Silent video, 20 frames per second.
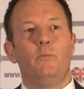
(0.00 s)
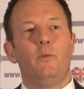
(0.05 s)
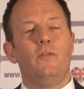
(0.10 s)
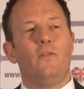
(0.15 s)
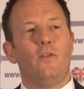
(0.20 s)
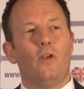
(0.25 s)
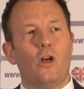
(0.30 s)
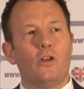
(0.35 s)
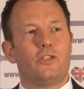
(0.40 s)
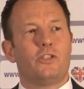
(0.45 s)

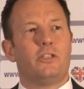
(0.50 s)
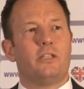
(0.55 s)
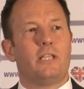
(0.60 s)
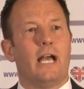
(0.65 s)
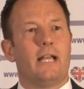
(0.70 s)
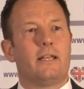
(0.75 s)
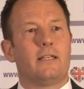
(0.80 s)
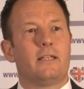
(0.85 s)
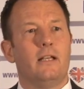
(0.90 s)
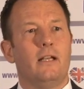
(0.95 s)
we've lost
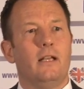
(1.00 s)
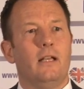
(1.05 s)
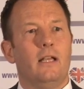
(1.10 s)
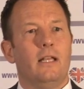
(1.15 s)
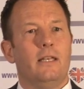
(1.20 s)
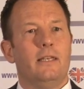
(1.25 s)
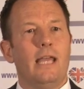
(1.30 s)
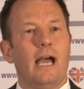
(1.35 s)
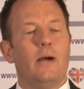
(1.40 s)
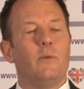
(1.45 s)
that.
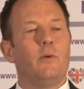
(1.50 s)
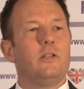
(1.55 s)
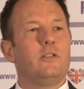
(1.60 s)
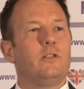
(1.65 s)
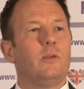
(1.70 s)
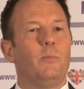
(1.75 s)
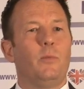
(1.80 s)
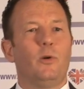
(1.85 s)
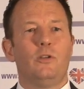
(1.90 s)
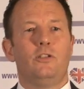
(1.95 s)
Now it's
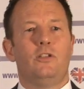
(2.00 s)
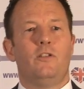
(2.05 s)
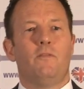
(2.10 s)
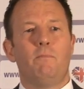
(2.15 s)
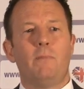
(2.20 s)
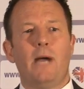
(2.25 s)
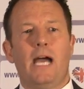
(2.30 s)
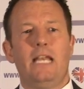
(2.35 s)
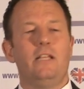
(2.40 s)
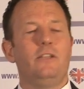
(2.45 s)
a bunch of
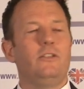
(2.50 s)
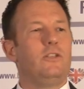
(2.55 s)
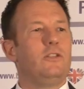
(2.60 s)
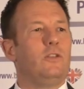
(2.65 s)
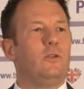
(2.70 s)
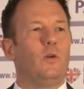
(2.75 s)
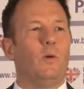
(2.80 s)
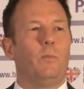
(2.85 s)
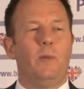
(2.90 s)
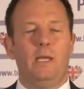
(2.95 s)
managers
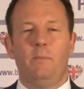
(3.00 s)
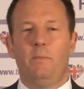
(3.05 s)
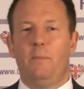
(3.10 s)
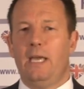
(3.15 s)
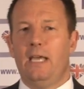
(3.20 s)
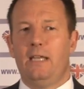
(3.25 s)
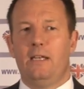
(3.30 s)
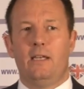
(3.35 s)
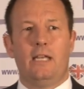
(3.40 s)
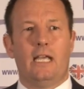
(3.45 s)
who are being
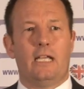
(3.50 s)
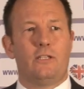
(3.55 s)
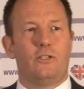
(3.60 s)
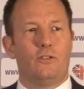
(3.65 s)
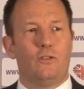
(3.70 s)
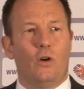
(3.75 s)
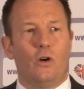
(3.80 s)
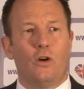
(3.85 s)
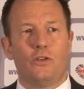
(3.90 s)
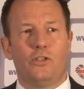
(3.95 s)
paid an
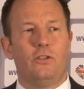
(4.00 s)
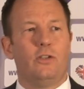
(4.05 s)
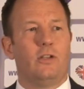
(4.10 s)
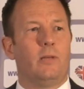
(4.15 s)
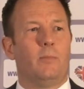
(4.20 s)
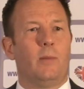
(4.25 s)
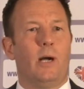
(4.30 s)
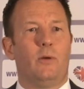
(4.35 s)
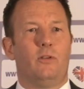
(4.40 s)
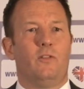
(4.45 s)
extortionate
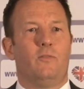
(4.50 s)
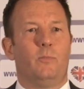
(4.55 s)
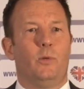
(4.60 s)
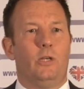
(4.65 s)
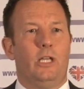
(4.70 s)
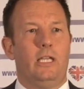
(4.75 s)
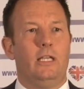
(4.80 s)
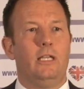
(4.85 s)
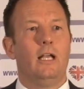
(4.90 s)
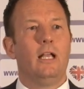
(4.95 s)
amount of
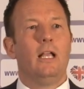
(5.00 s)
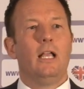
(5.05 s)
money,